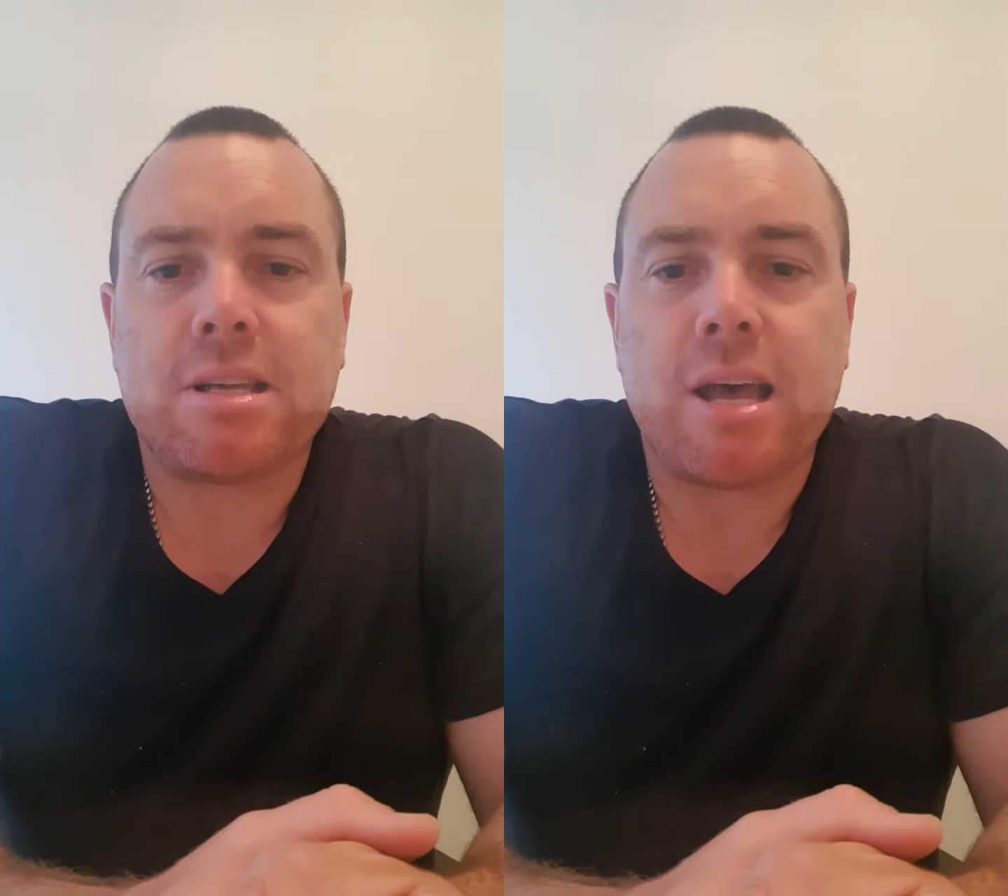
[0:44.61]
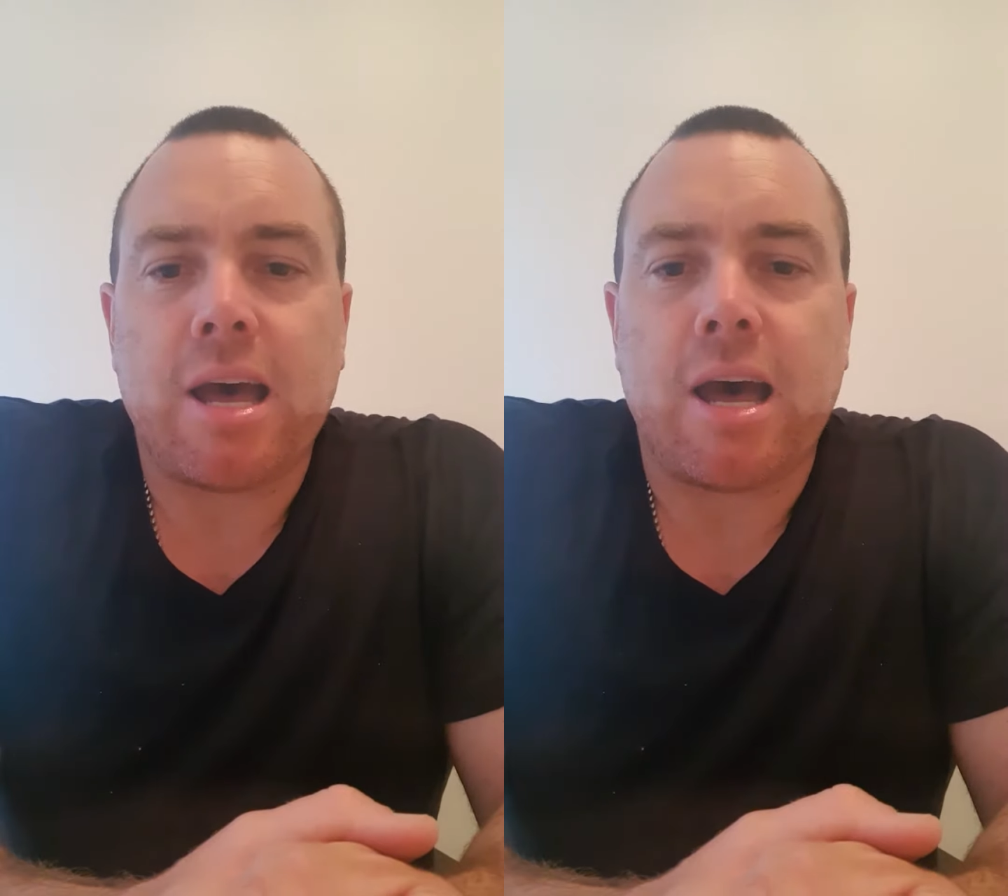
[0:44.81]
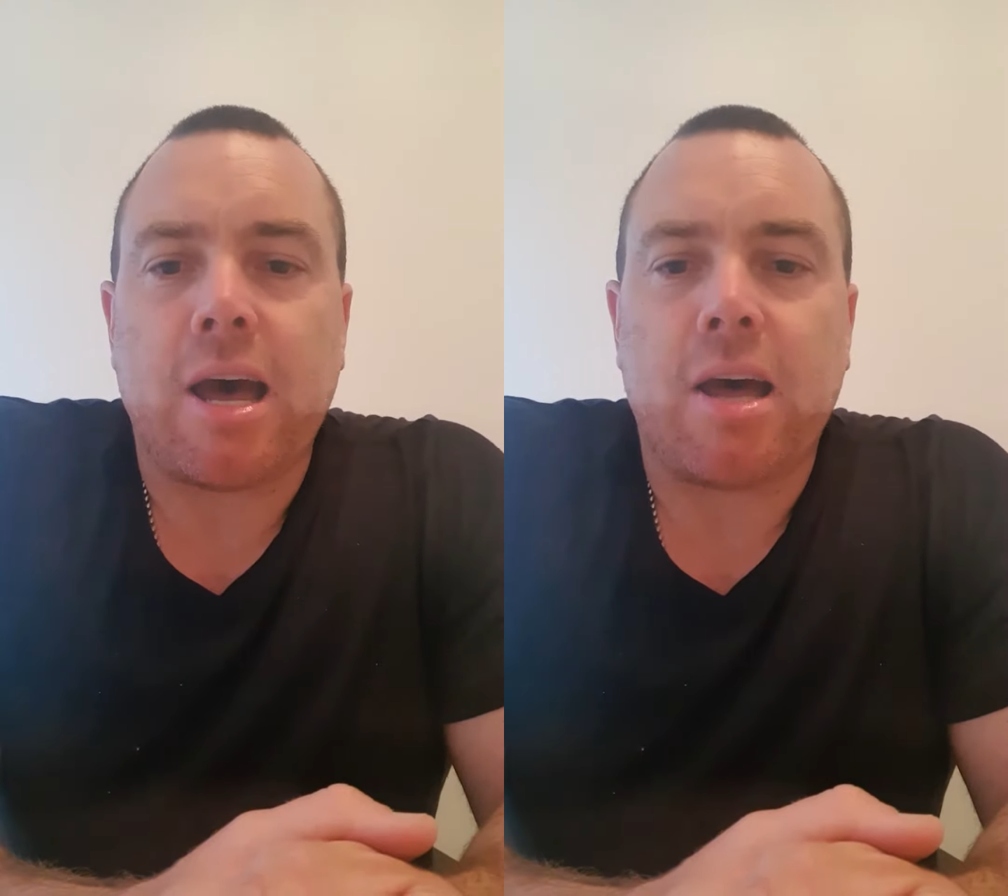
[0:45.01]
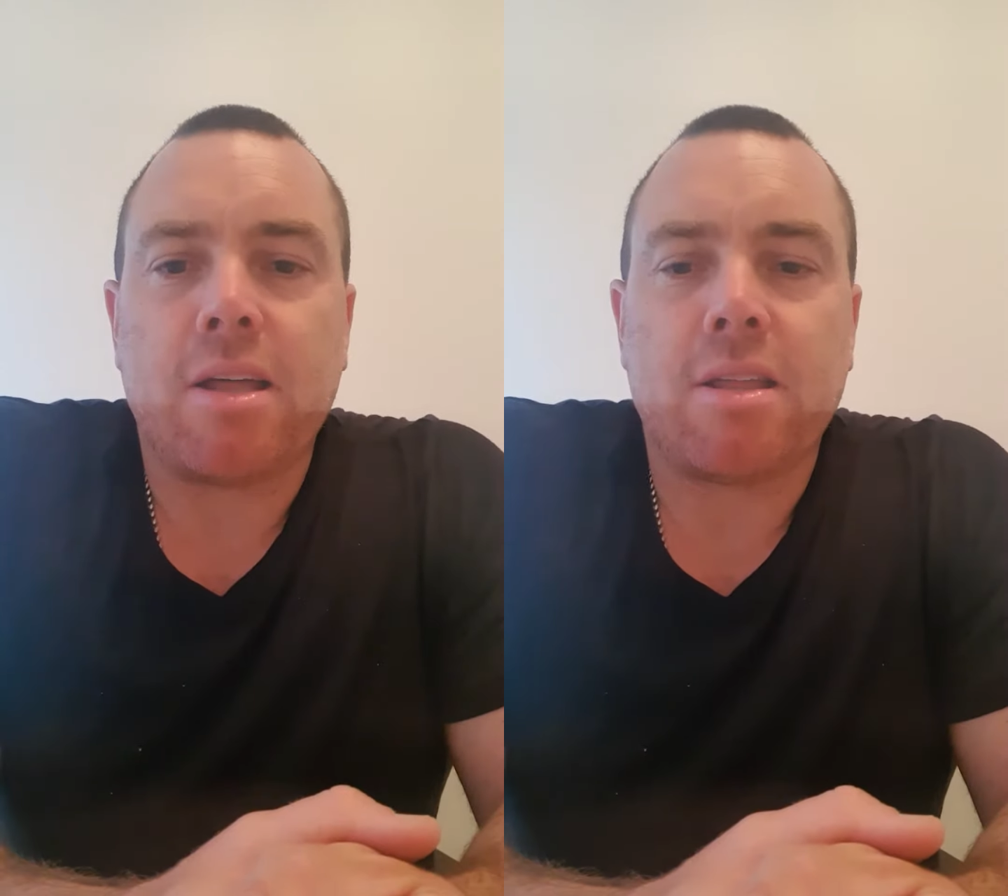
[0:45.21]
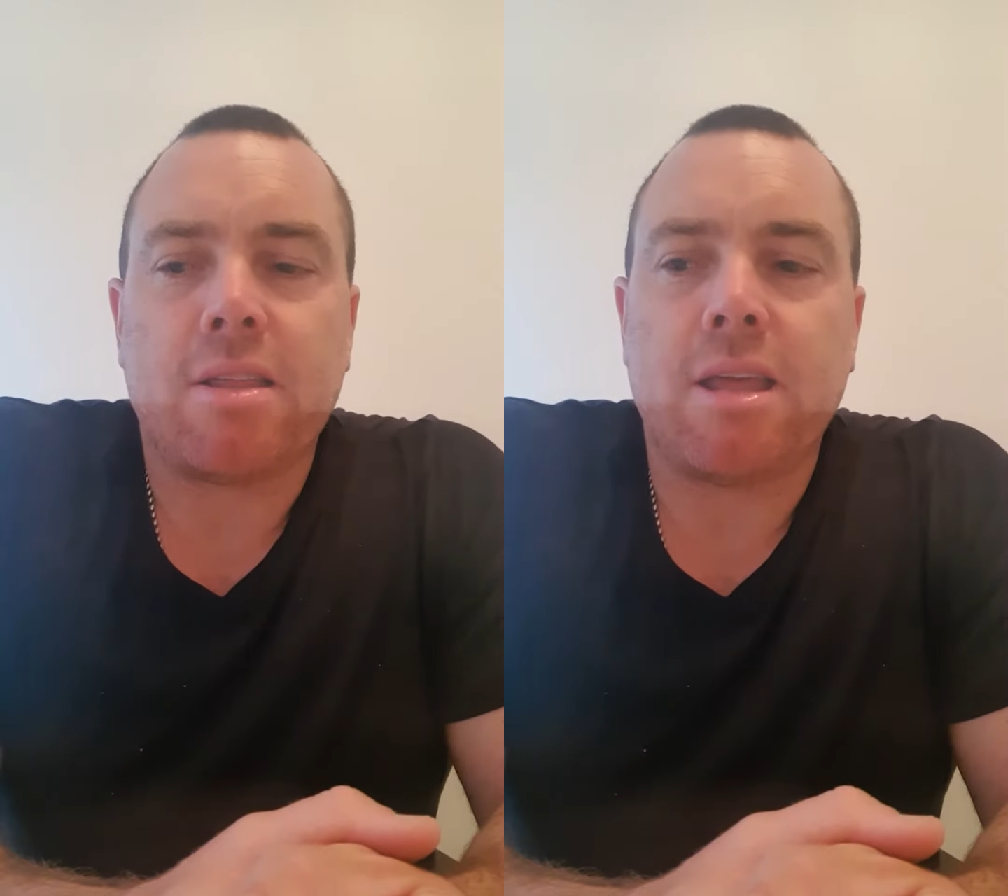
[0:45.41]

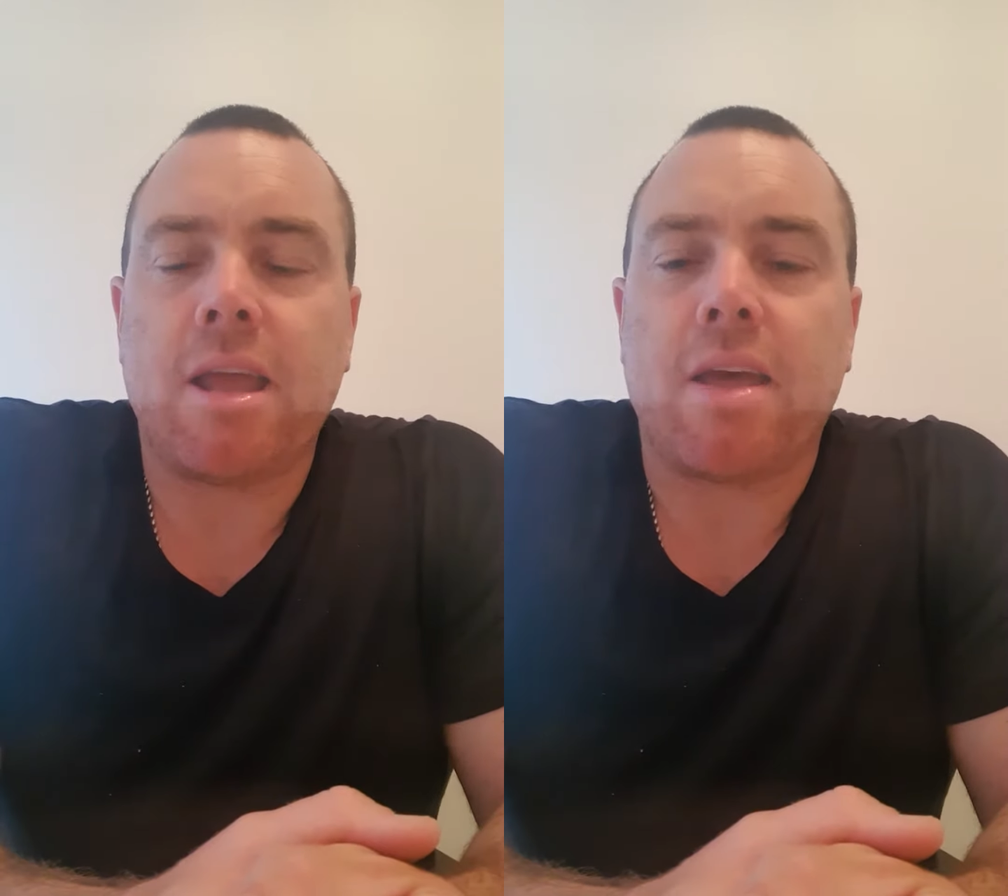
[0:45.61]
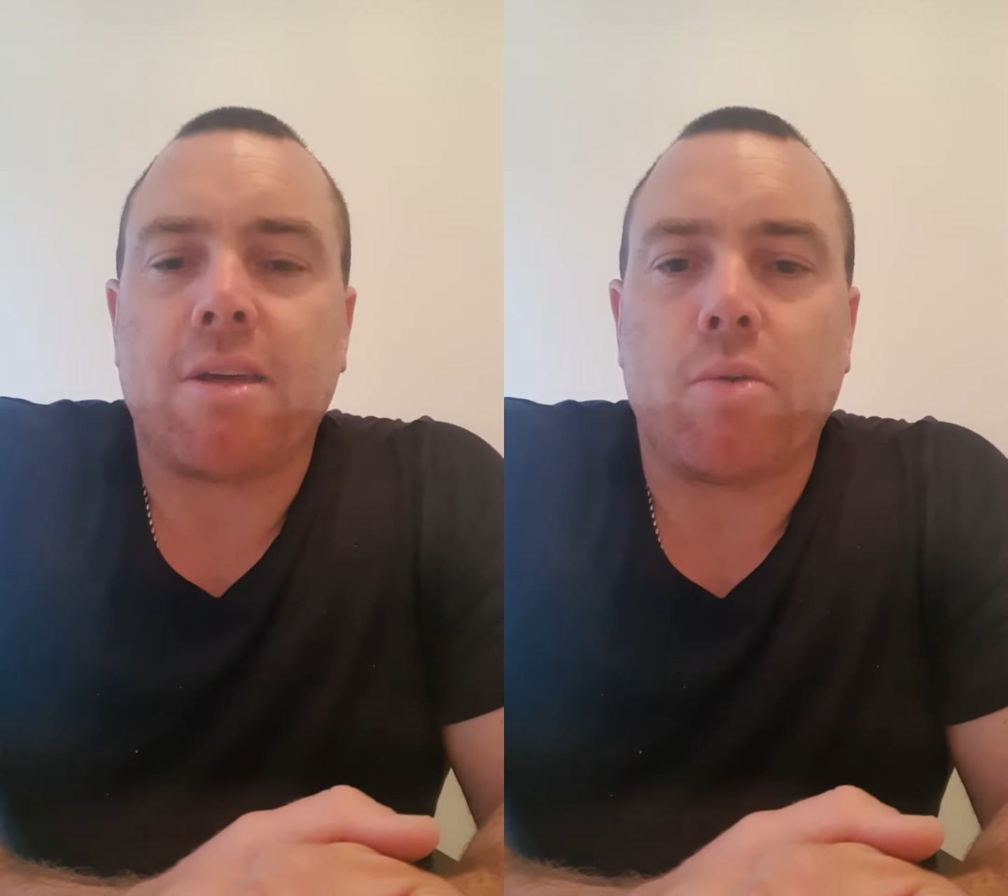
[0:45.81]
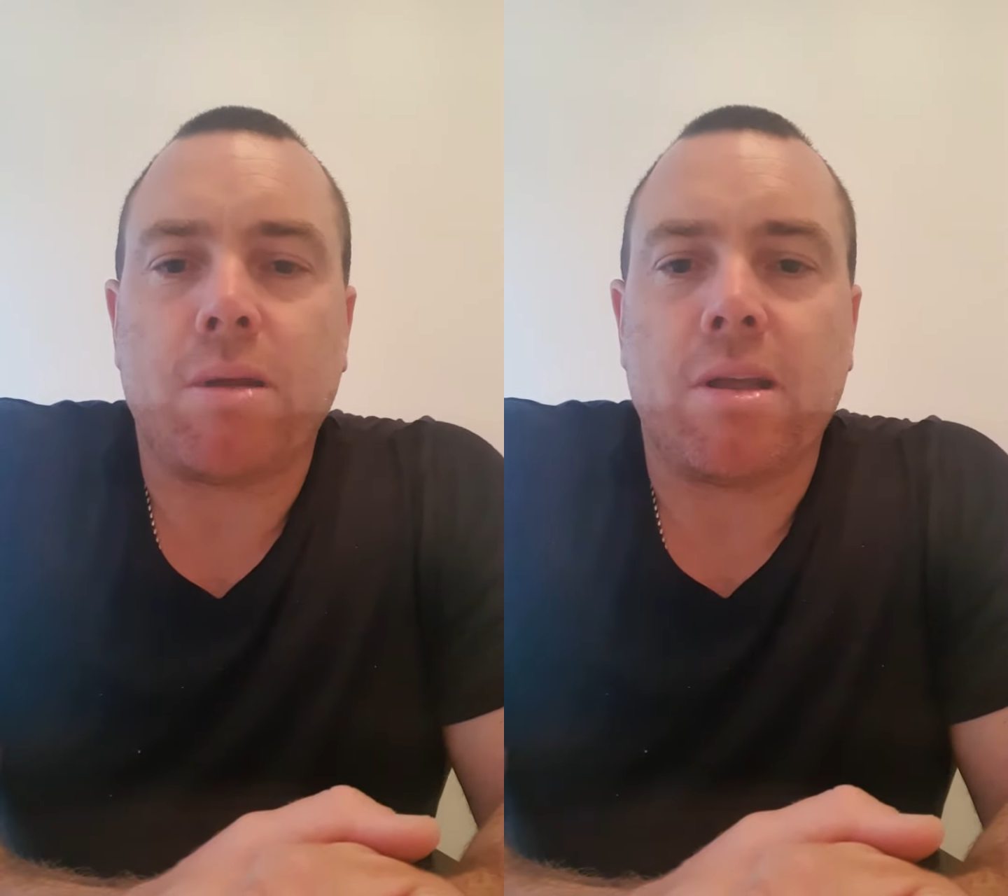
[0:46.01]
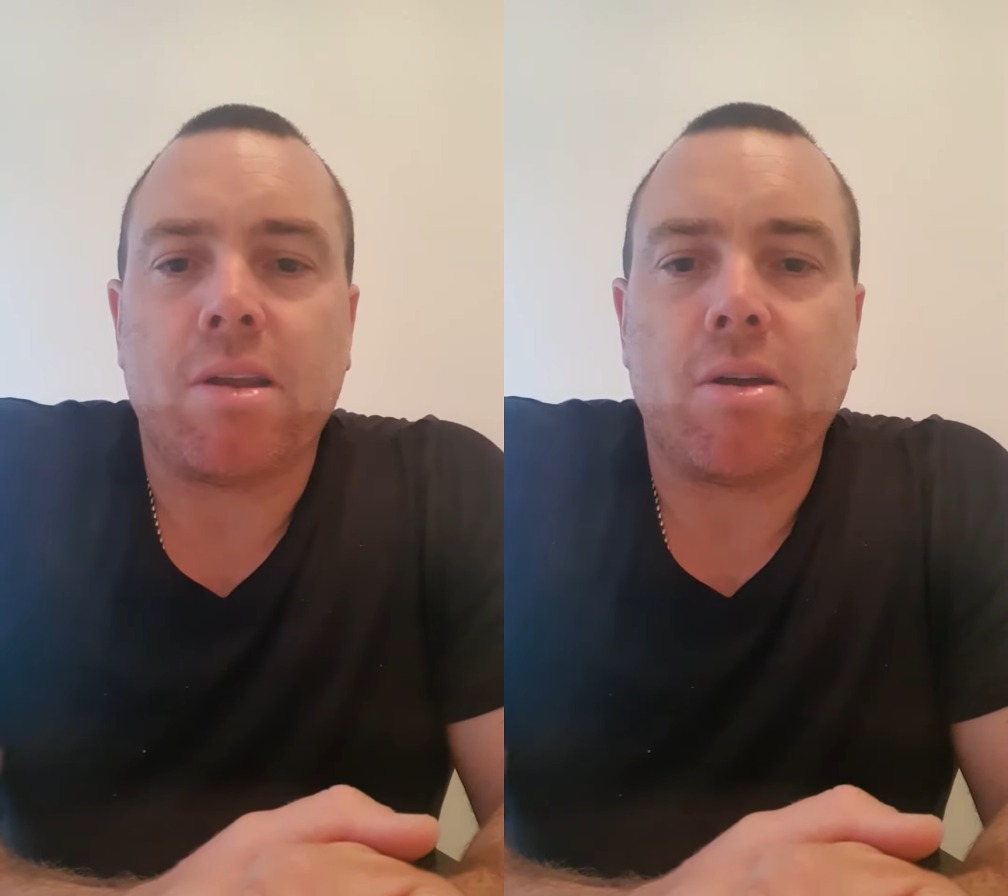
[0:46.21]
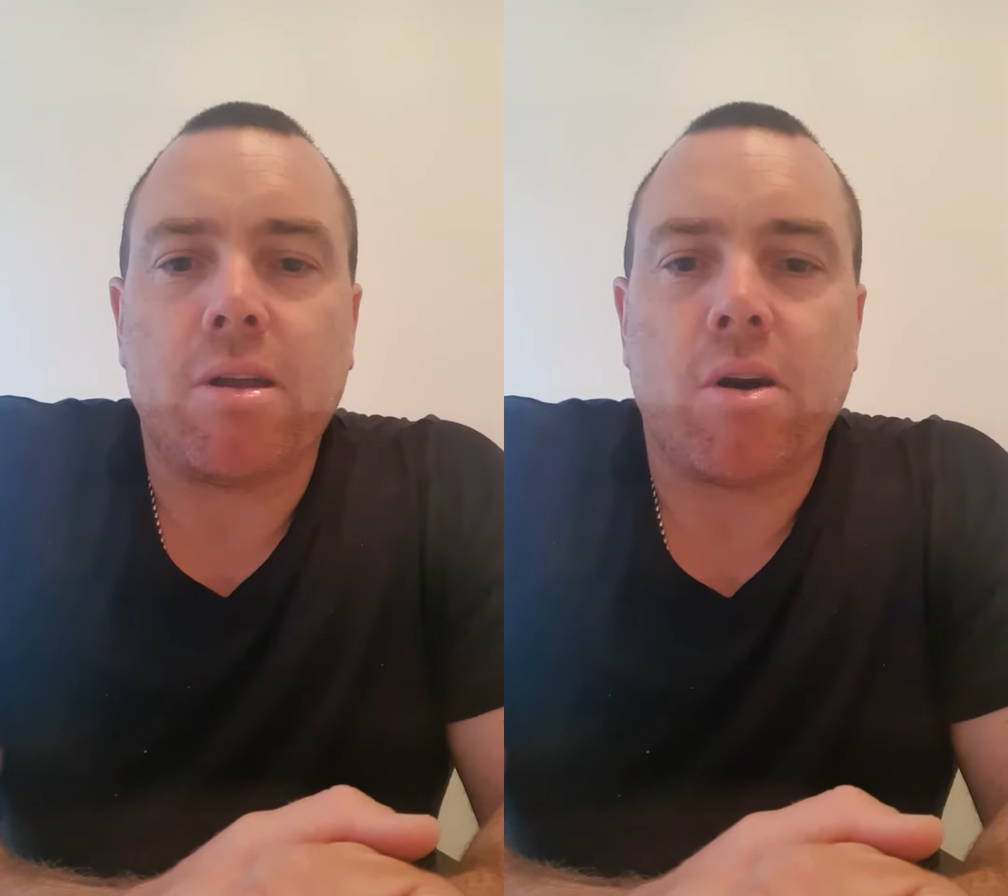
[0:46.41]
that'll be in